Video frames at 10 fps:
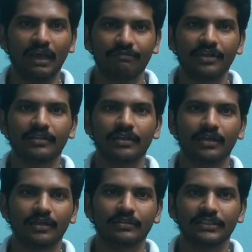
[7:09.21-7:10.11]
After
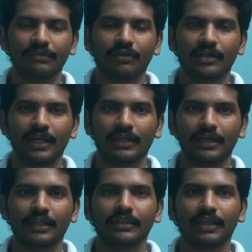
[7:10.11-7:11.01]
the seawater tank
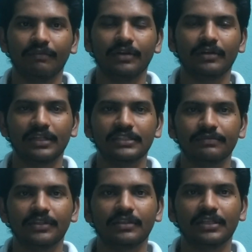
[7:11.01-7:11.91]
cleaning, they will
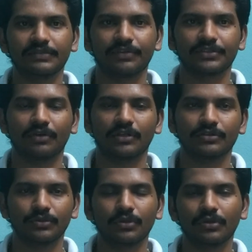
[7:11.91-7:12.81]
rinse with this
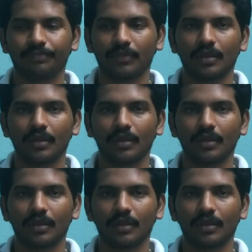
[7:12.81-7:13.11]
freshwater. So,